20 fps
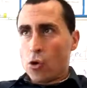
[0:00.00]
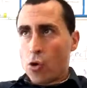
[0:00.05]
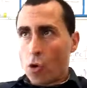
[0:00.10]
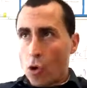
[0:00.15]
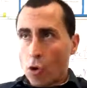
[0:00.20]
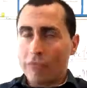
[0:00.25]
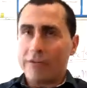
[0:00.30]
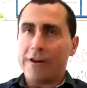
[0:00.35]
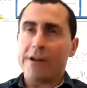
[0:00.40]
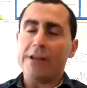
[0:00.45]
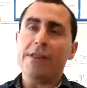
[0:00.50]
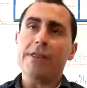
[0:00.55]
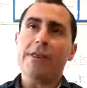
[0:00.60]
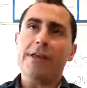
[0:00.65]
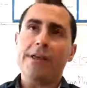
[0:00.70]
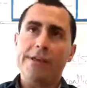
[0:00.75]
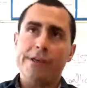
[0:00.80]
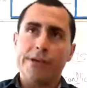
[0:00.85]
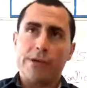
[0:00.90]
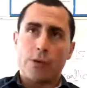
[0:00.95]
covering
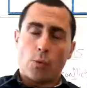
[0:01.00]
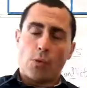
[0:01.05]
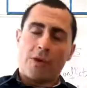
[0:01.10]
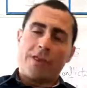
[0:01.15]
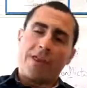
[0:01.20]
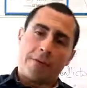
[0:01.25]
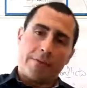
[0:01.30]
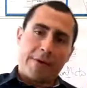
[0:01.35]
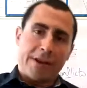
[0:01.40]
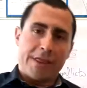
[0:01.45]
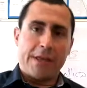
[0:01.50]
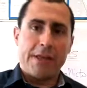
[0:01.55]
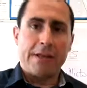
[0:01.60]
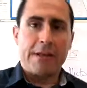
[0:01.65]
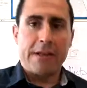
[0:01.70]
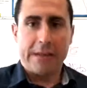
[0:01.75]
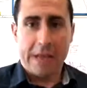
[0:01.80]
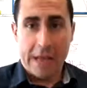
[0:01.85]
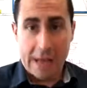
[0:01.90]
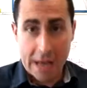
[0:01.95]
the year with everything
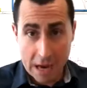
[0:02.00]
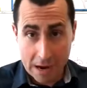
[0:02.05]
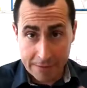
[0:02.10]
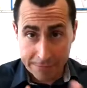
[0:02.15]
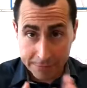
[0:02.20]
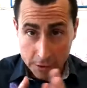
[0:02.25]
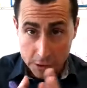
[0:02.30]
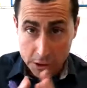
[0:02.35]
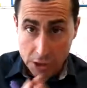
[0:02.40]
that I have